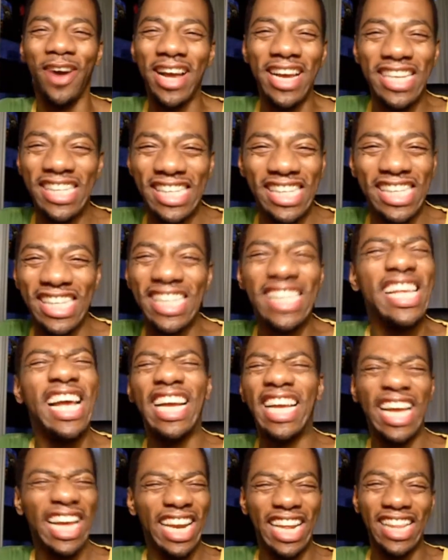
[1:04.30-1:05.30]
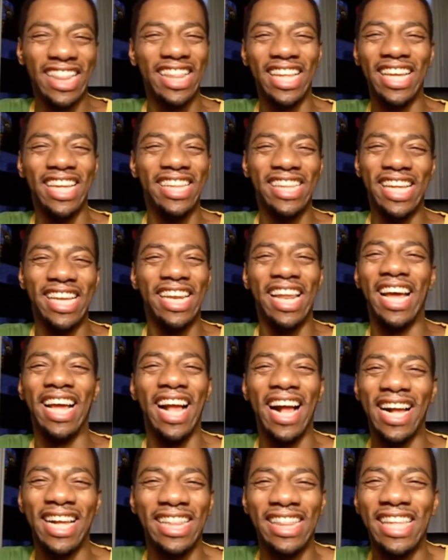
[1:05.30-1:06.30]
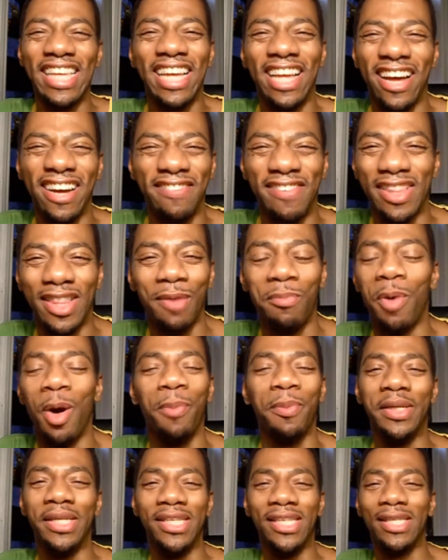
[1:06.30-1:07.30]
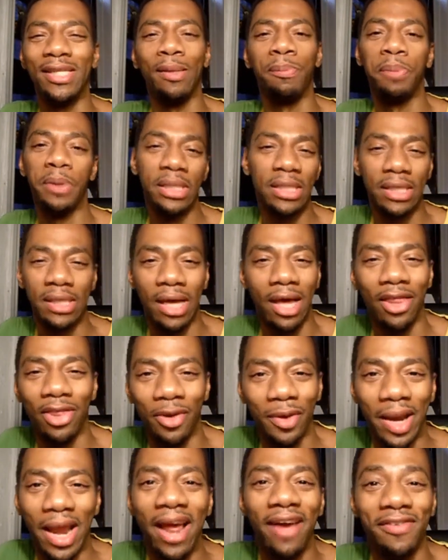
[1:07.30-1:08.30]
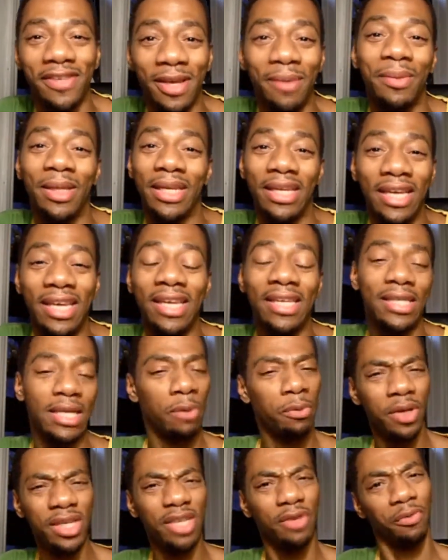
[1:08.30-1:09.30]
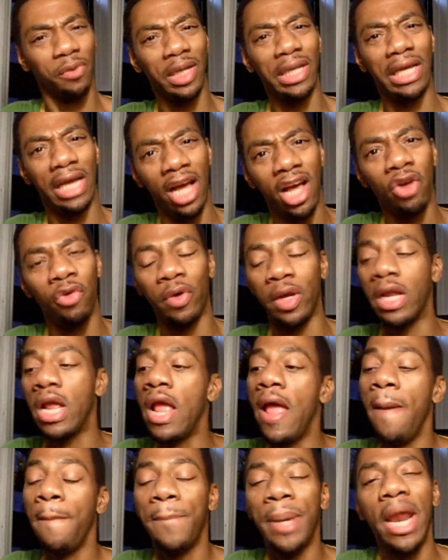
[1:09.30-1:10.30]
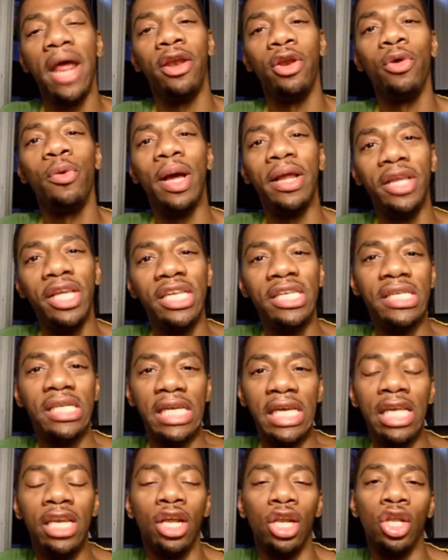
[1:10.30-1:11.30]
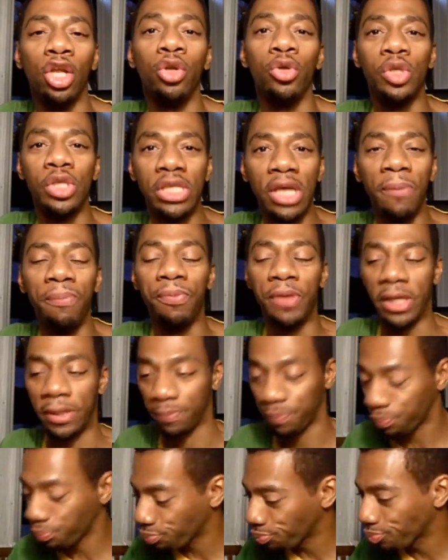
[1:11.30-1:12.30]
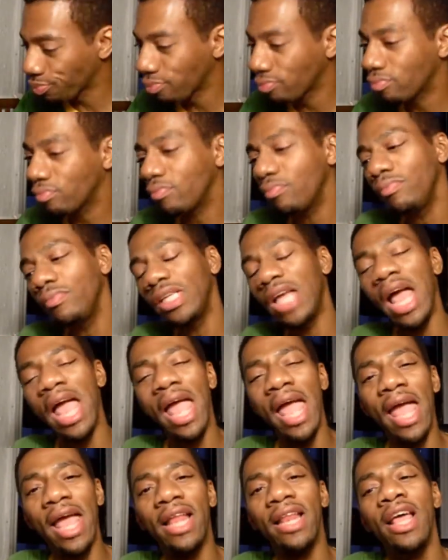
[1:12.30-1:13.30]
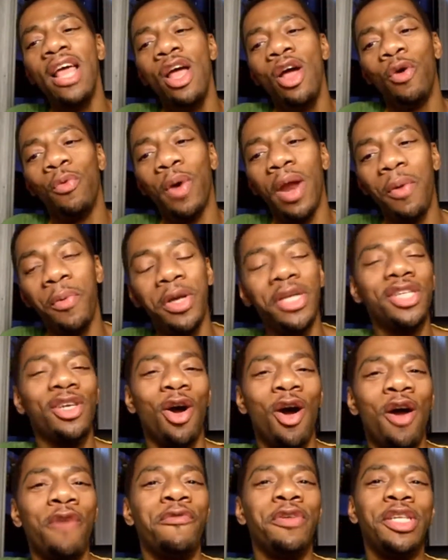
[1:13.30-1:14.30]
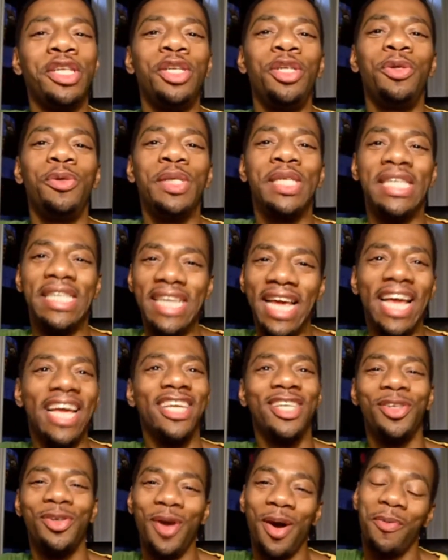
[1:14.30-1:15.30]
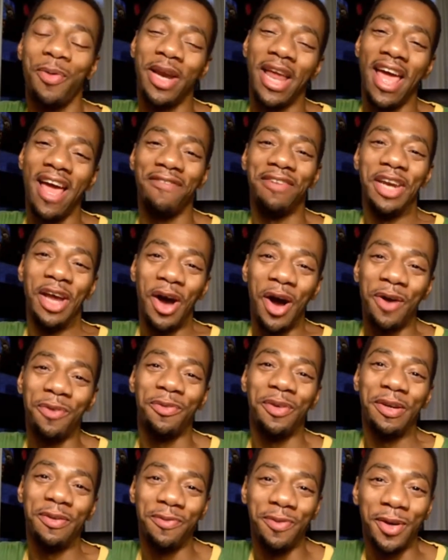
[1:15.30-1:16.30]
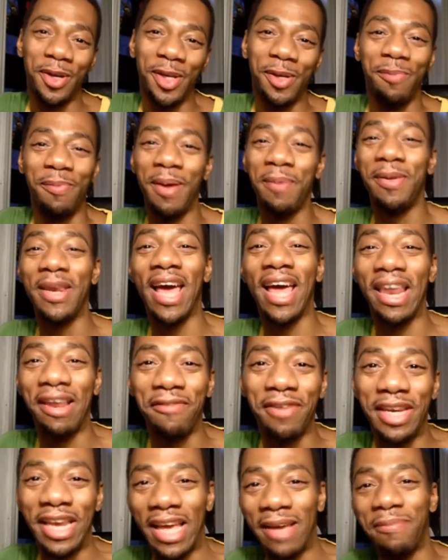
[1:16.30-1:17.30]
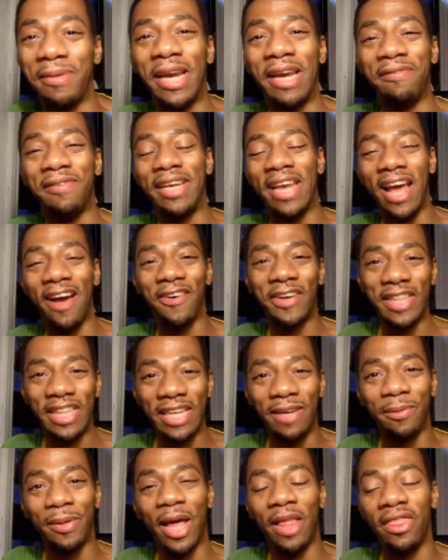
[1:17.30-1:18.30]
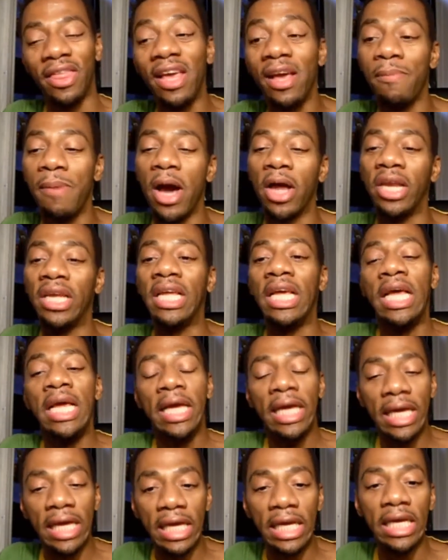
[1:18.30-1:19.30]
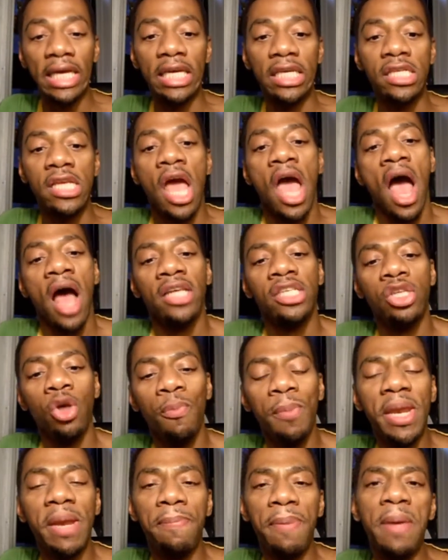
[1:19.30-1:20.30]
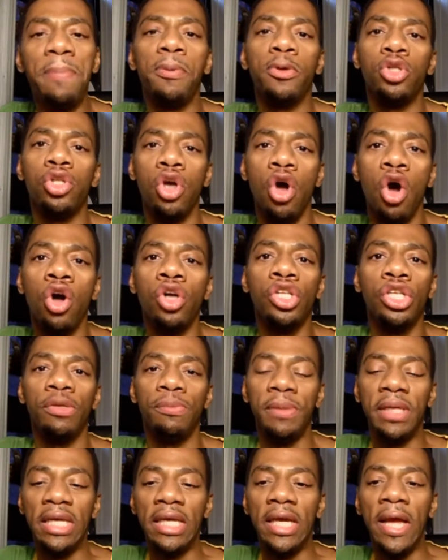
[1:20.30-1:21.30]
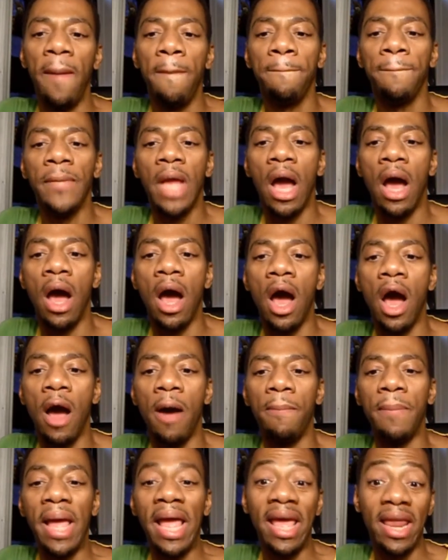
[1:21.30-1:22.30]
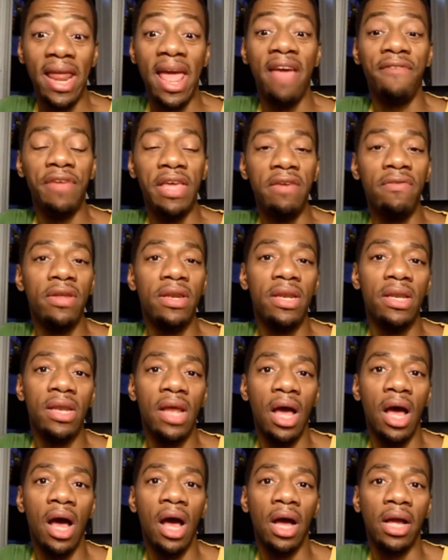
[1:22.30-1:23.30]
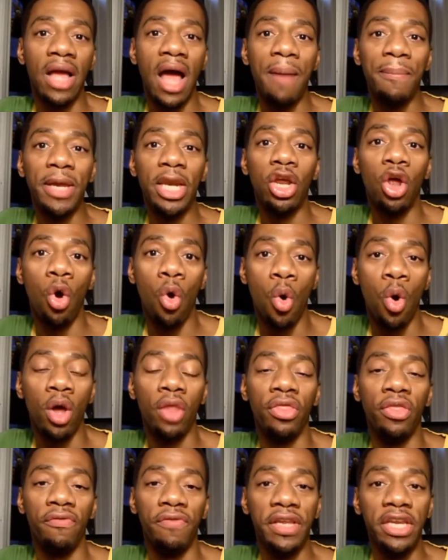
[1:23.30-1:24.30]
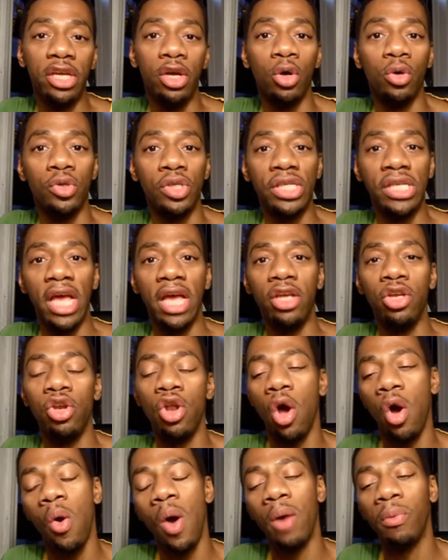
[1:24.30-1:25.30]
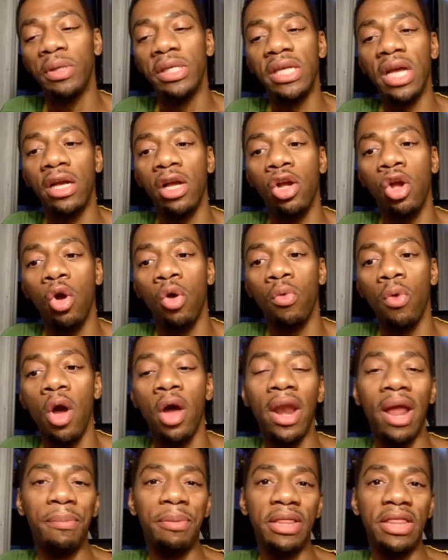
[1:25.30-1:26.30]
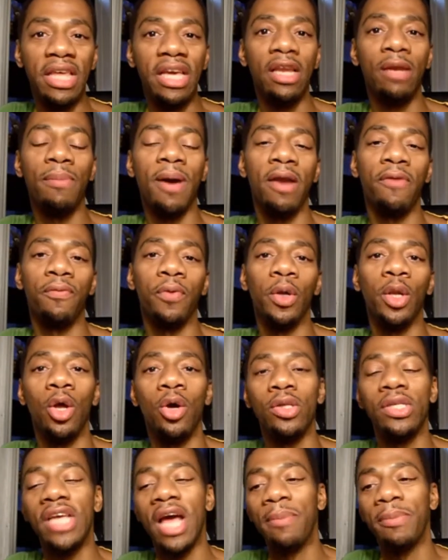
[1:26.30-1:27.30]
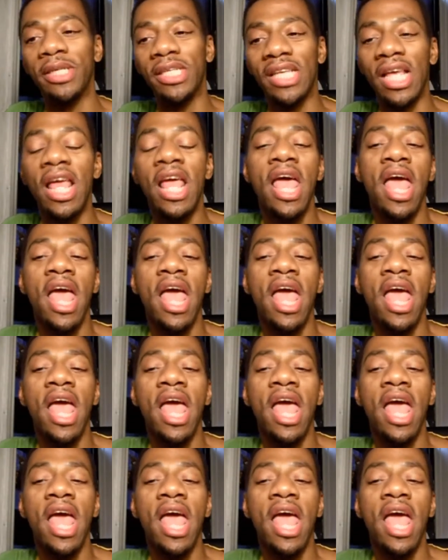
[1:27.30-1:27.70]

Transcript: crazy, just like anything that like I could think of at the moment, just to put together and have something to eat, because I wasn't really hungry, but I knew I needed to eat a little something. And what I wanted to offer to you today, because, you know, I want to have an offering for you, maybe not every day, but every now and then when I think about it, is so many people talk to me and have even commented on the videos saying, you know, oh, I wish I could go raw, and I've been thinking about it for a long time.